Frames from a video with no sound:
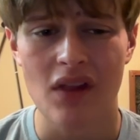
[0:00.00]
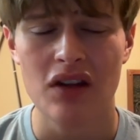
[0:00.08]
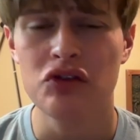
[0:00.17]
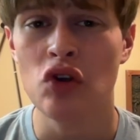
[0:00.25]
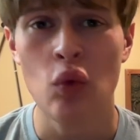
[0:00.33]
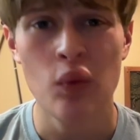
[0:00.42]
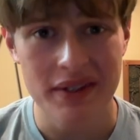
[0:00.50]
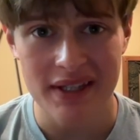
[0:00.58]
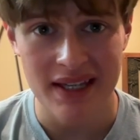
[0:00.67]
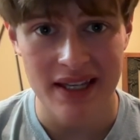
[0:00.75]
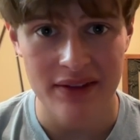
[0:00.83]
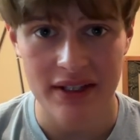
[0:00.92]
So once
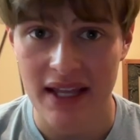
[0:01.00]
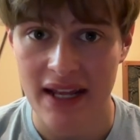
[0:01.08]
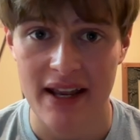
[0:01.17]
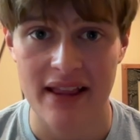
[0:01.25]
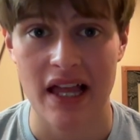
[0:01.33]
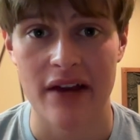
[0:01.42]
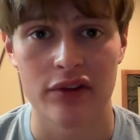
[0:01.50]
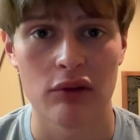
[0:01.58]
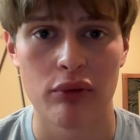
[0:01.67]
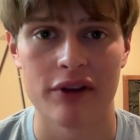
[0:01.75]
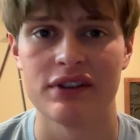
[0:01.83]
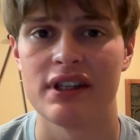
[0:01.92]
again, the day-to-day life of the
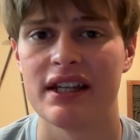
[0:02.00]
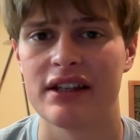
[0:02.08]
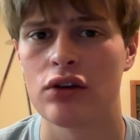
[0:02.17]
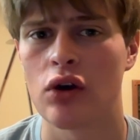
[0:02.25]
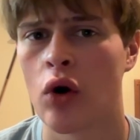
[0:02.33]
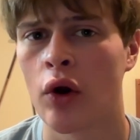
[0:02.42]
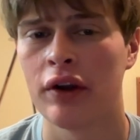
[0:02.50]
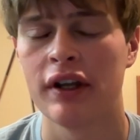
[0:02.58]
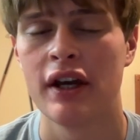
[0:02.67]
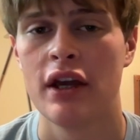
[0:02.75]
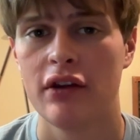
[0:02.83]
president is hard